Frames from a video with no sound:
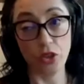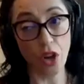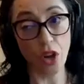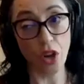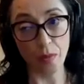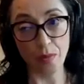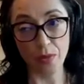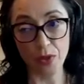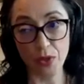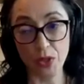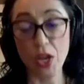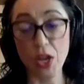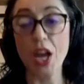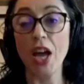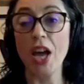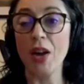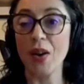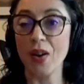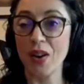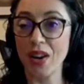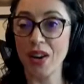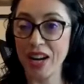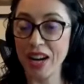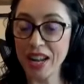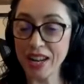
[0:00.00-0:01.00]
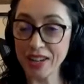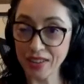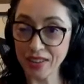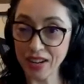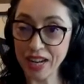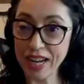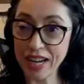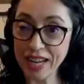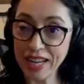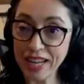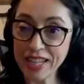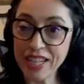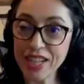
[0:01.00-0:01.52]
uh, tombs
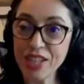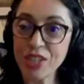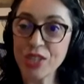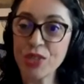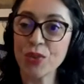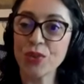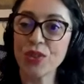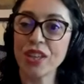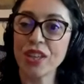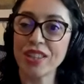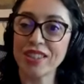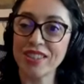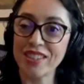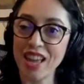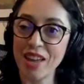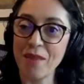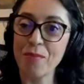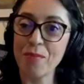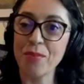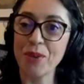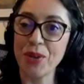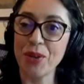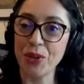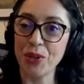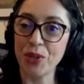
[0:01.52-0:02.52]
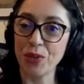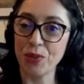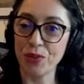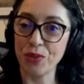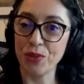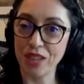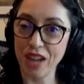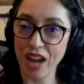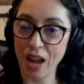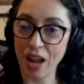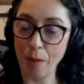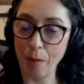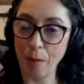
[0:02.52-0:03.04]
related to that same period
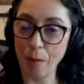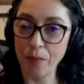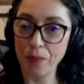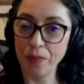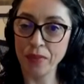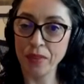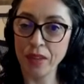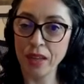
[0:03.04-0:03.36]
of time.